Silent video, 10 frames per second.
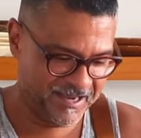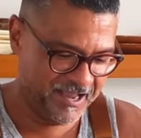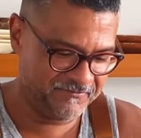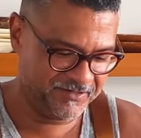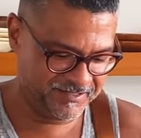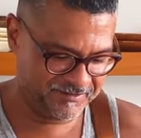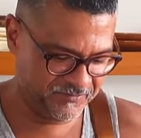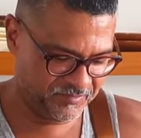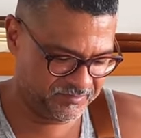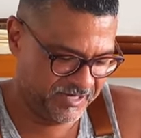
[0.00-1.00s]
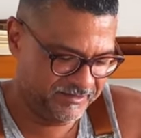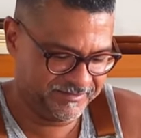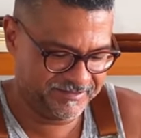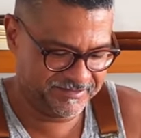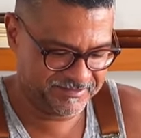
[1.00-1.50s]
having this
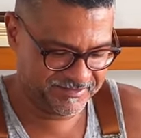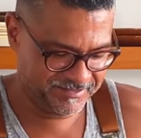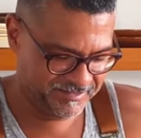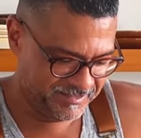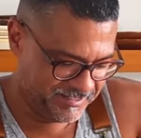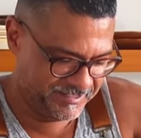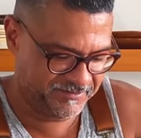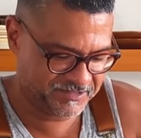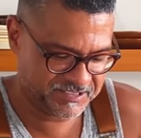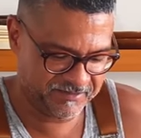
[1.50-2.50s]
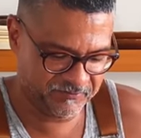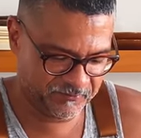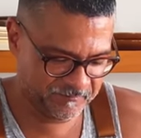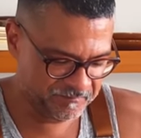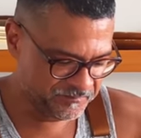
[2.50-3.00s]
salad hit the
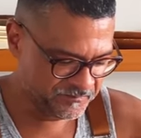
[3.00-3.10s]
table.